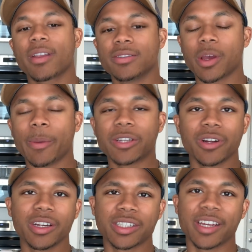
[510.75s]
And so I made sure
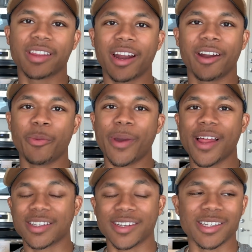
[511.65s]
to just get that out of the way
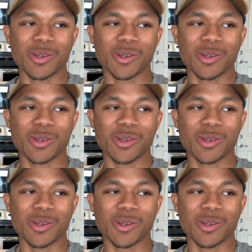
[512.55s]
last night.